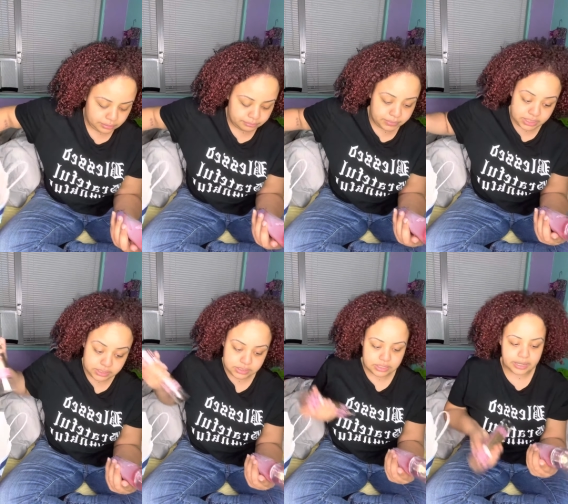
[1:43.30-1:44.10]

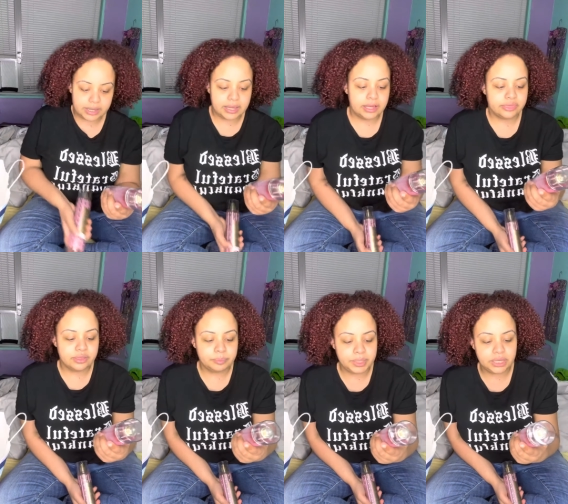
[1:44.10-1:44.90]
mists. I got the
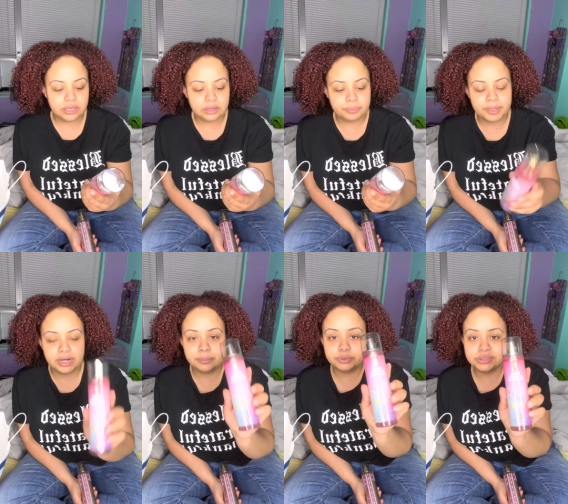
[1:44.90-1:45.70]
pink
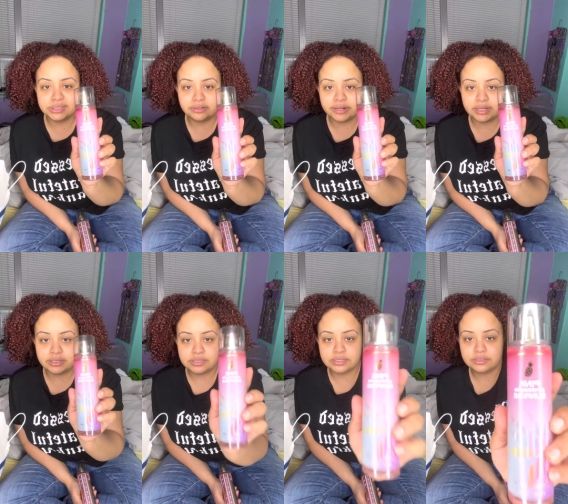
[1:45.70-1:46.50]
pineapple
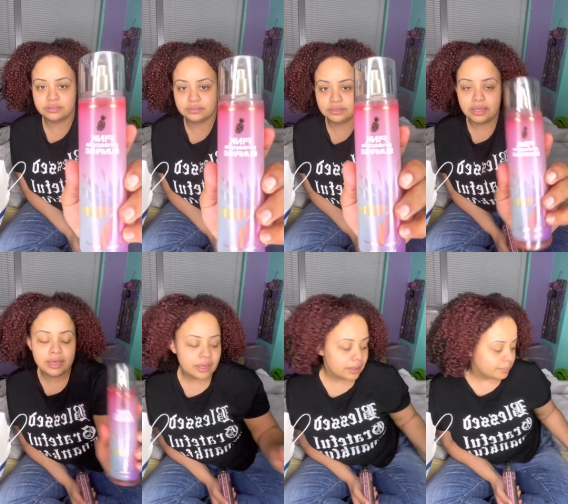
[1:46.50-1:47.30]
sunrise.
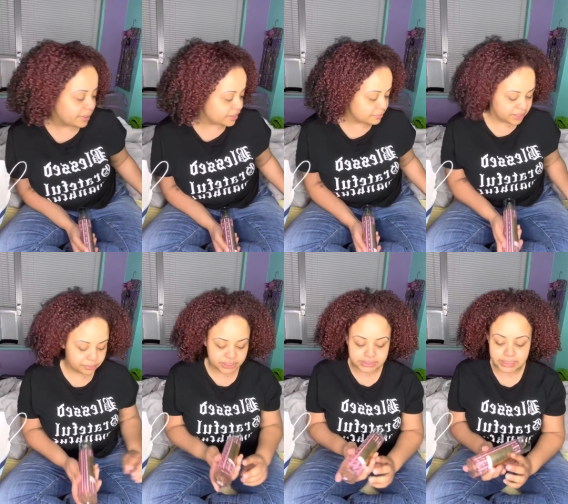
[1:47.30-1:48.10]
Bath and Body
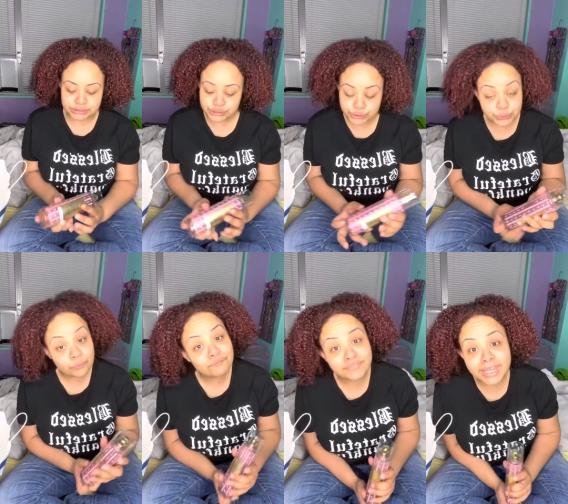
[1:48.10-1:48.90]
Works has new
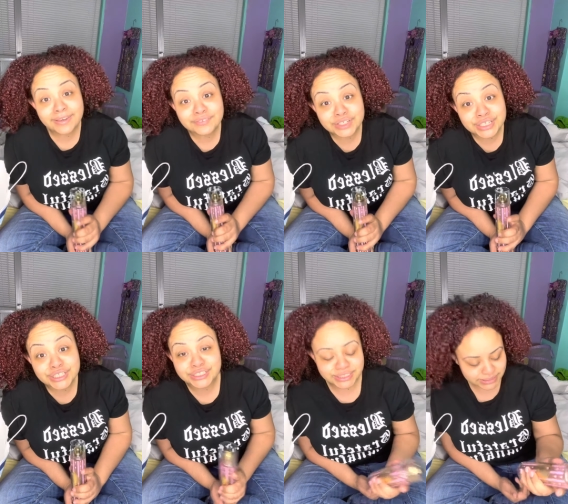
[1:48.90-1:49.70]

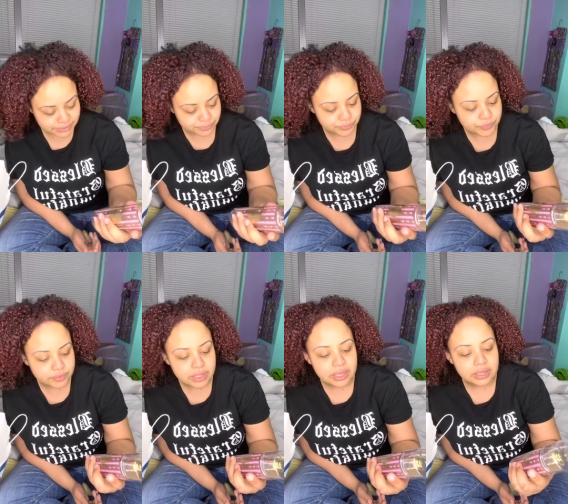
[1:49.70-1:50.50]
flavors,
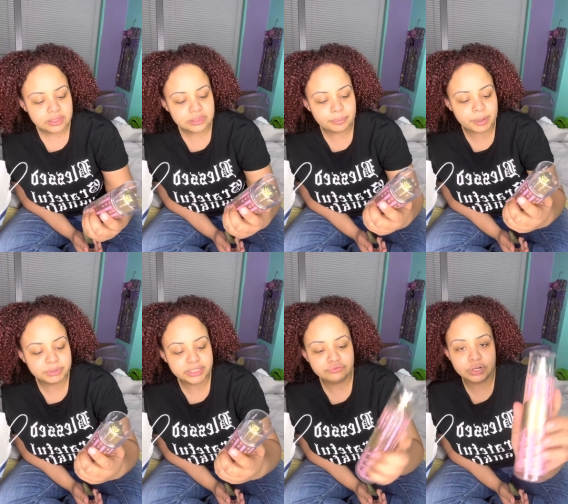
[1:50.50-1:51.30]
the
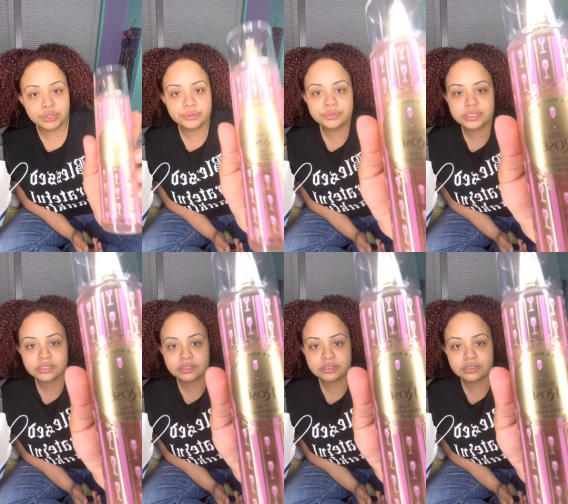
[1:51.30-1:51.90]
bubbly rose,